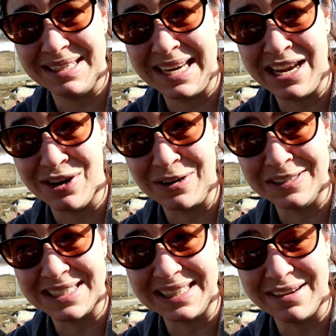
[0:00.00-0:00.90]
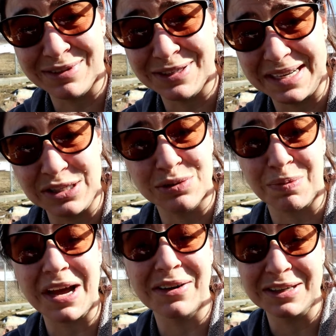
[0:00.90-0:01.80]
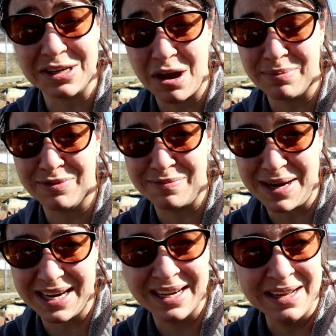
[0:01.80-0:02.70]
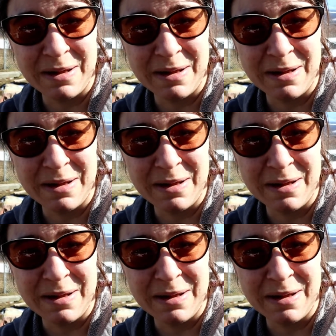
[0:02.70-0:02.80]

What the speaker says: here delivered and spread on top of my